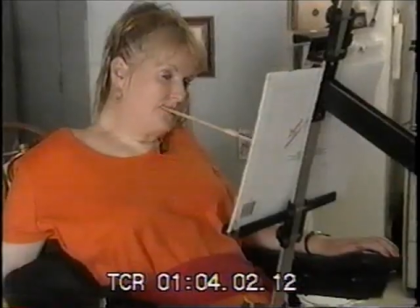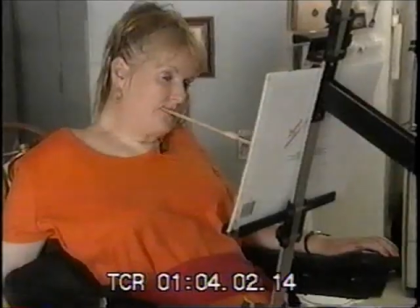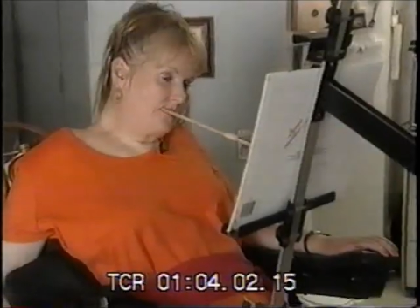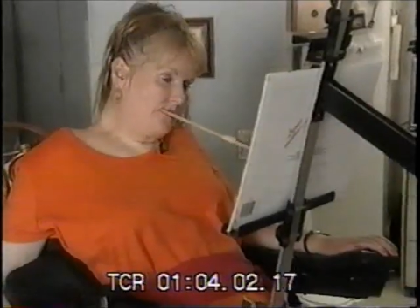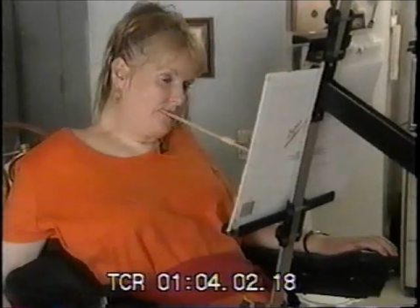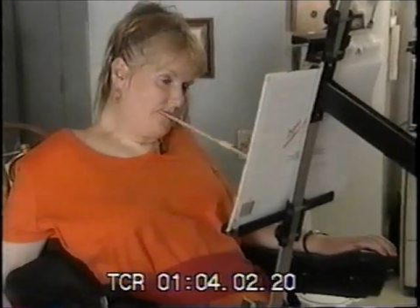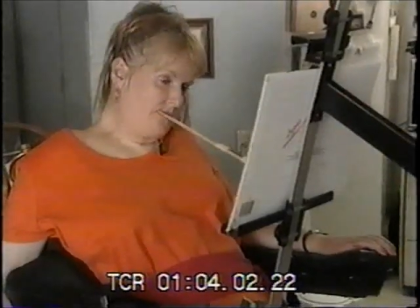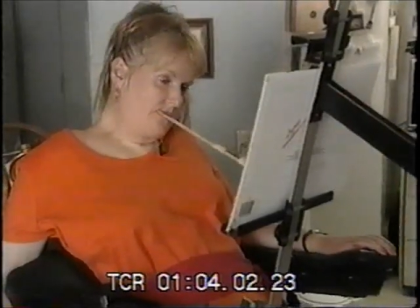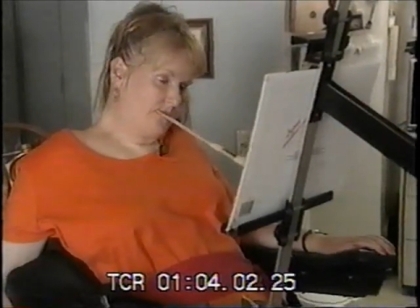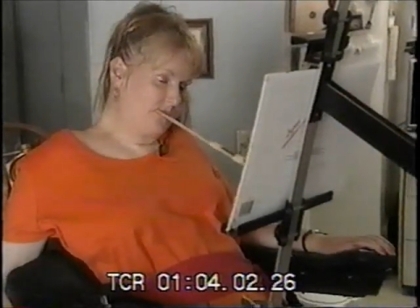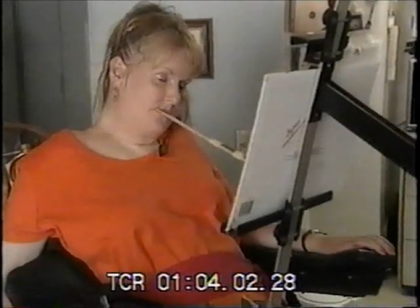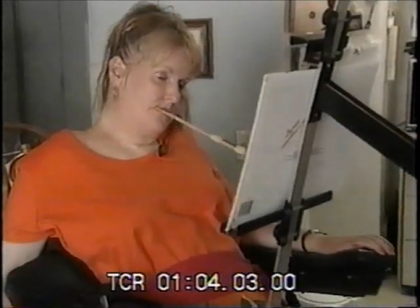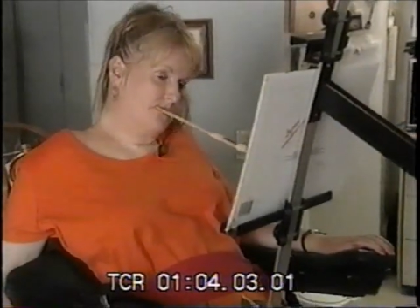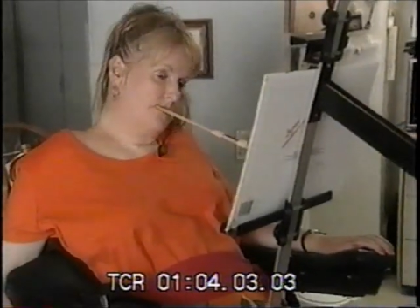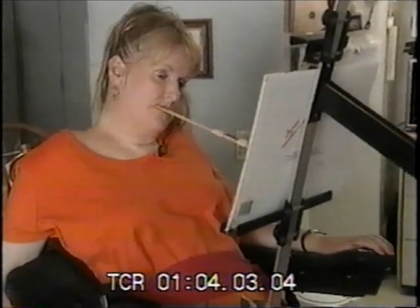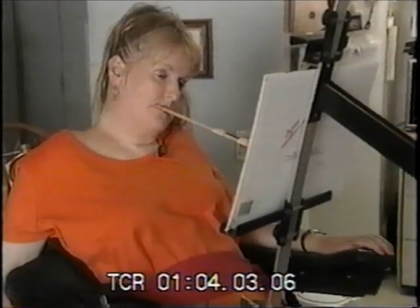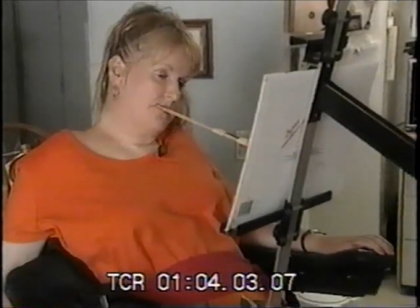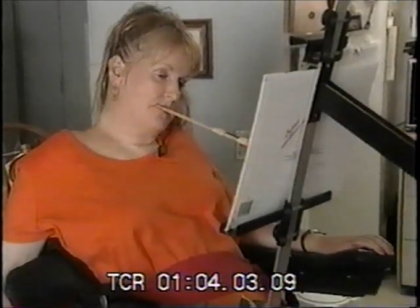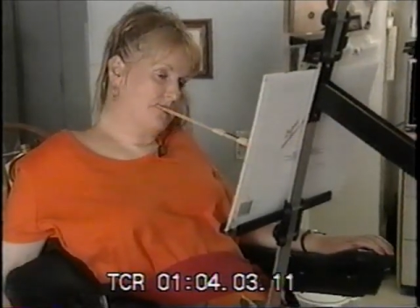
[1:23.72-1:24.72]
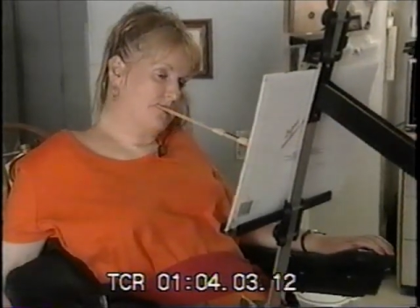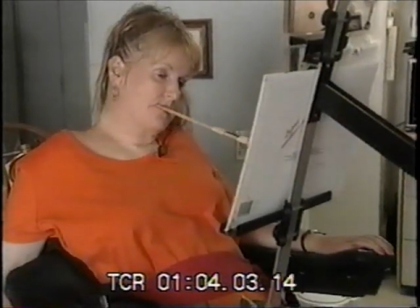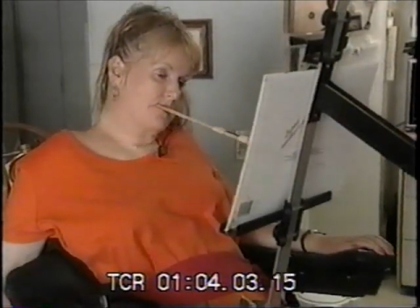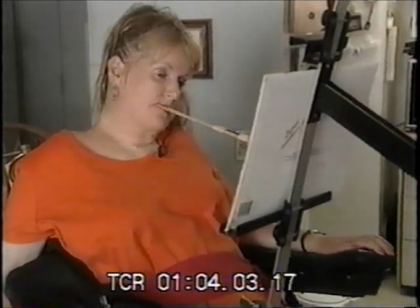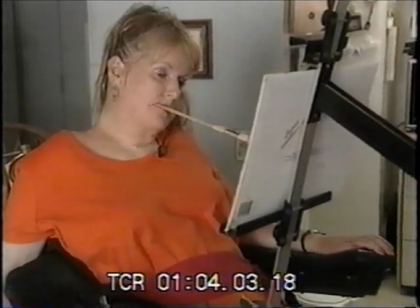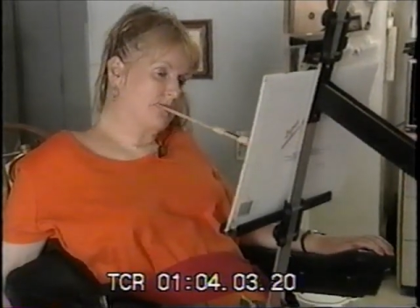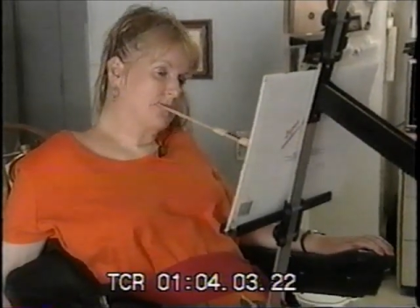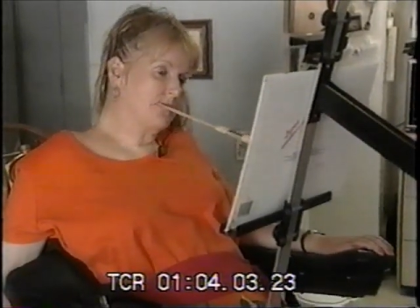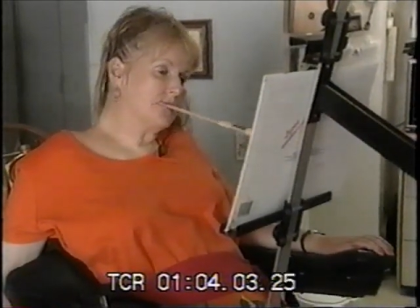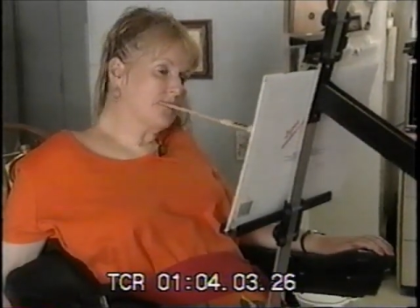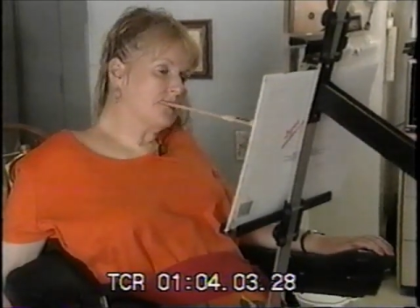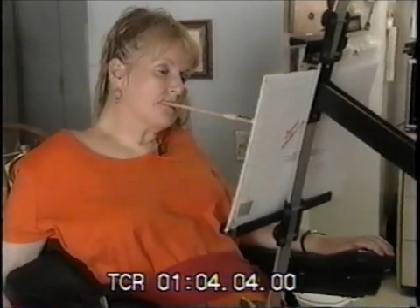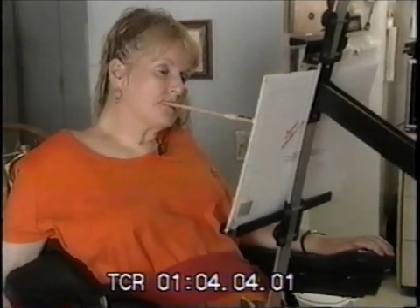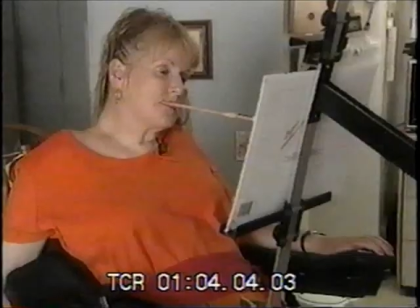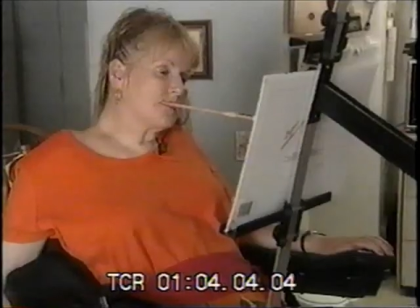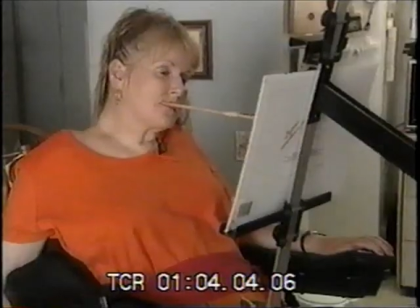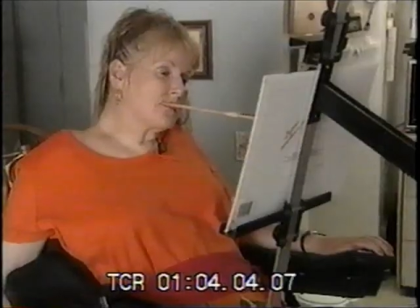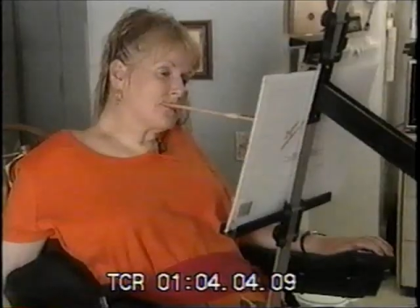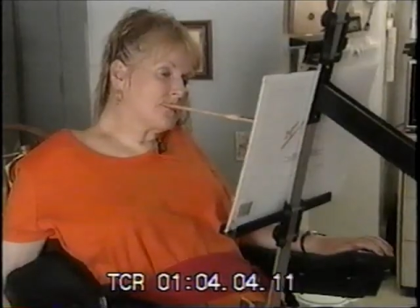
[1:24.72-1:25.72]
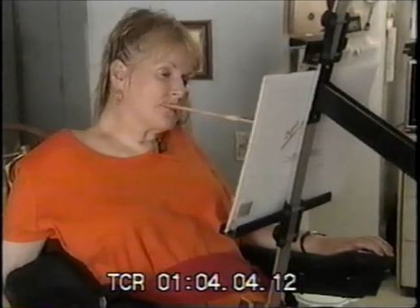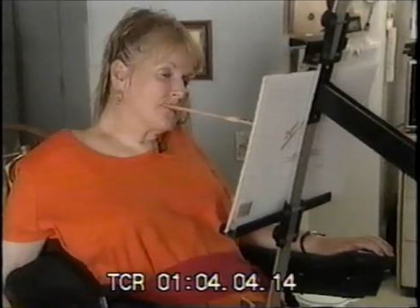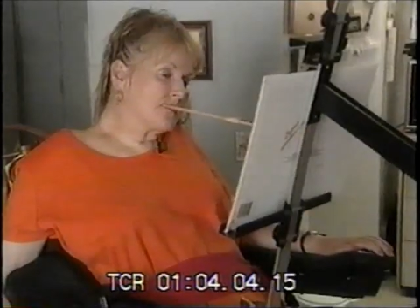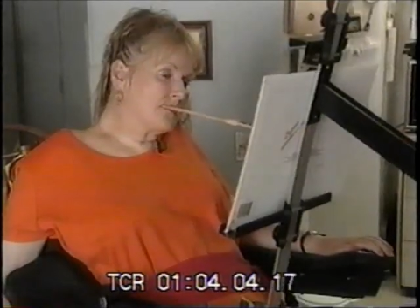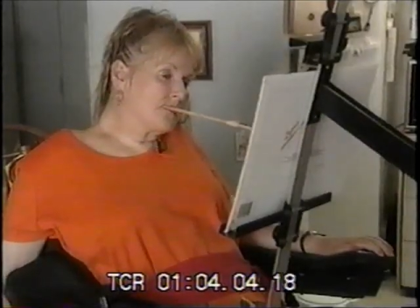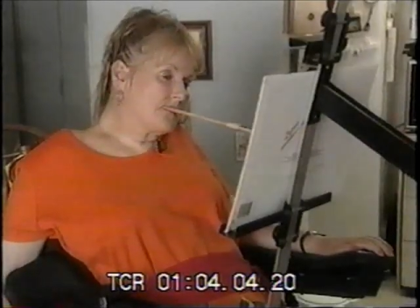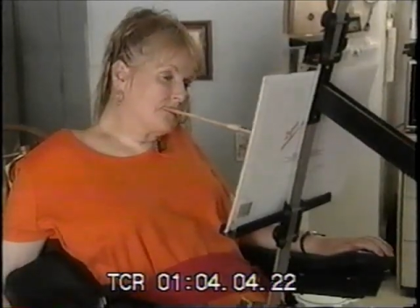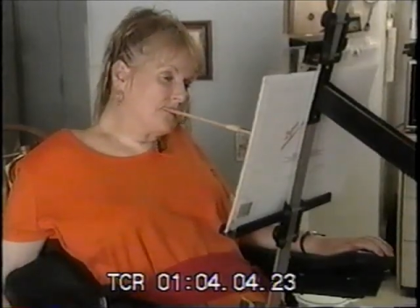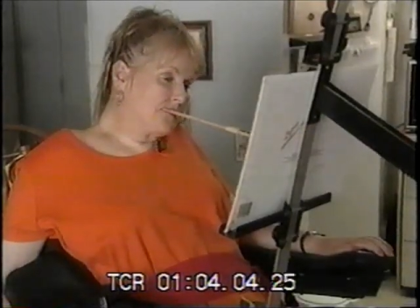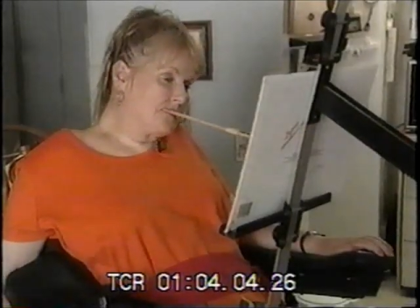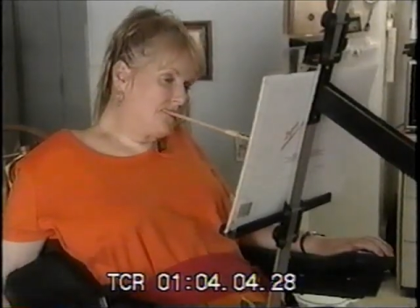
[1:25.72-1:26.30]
put a pen in my mouth and. Uh,